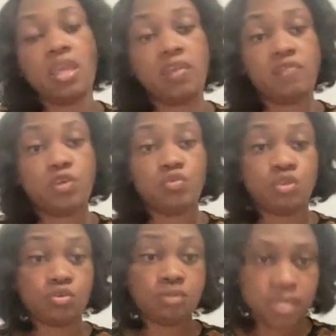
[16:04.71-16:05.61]
if you
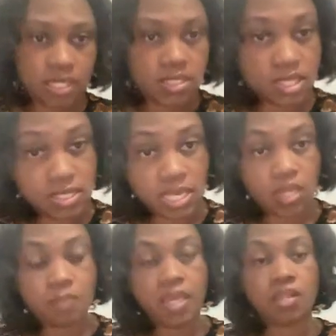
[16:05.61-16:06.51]
do need to set
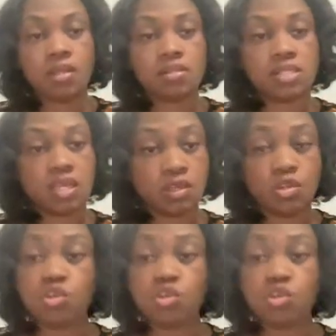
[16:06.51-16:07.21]
up an LLC,